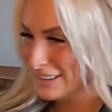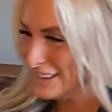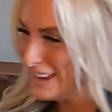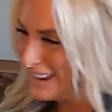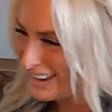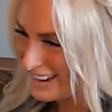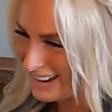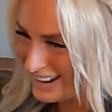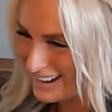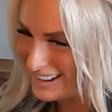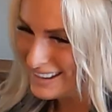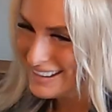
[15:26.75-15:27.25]

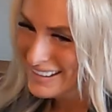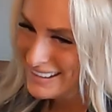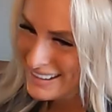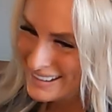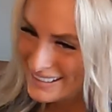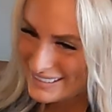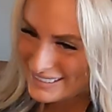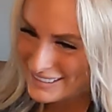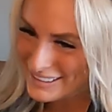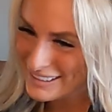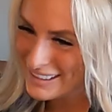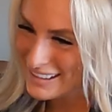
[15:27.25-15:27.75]
Yeah,
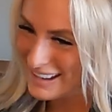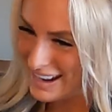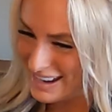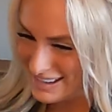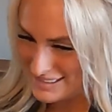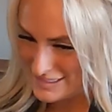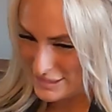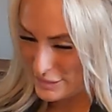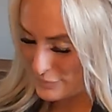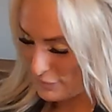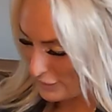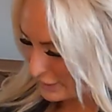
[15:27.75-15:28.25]
you can
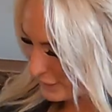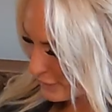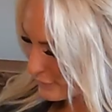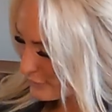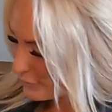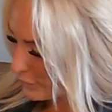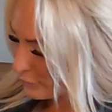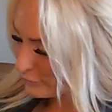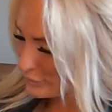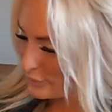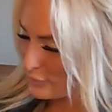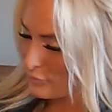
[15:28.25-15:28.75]
ask him. I come
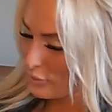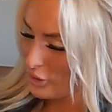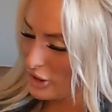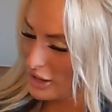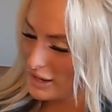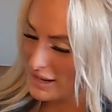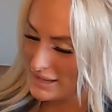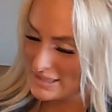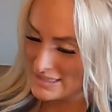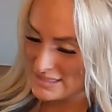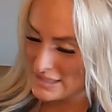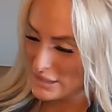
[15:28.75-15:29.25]
home from work,
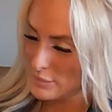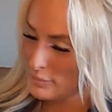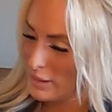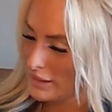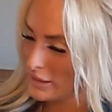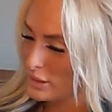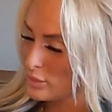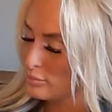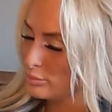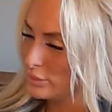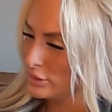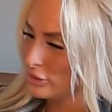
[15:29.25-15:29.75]
I sit on my
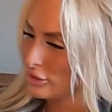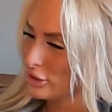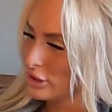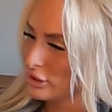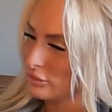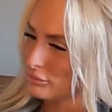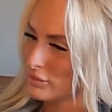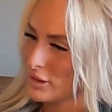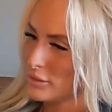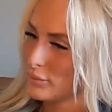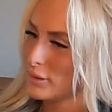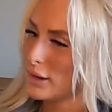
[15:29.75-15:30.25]
computer, and
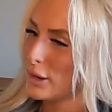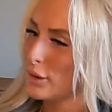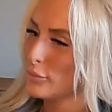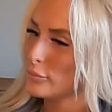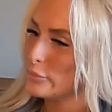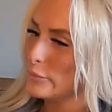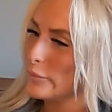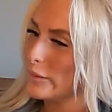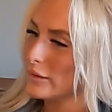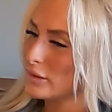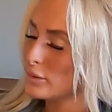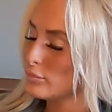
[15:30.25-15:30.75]
right when I open
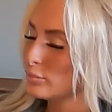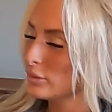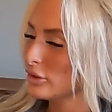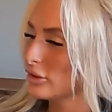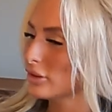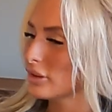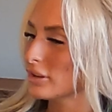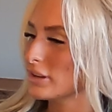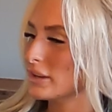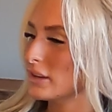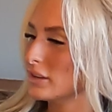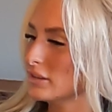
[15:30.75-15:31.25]
my
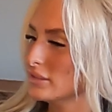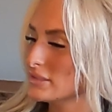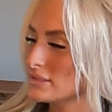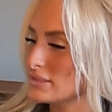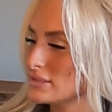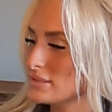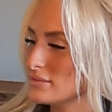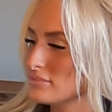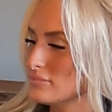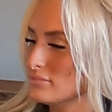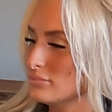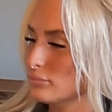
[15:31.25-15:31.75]
computer, he
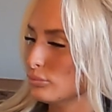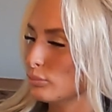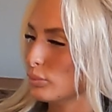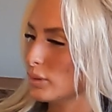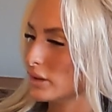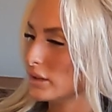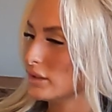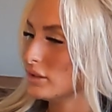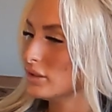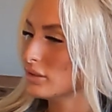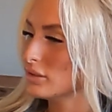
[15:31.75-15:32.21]
goes, "What are you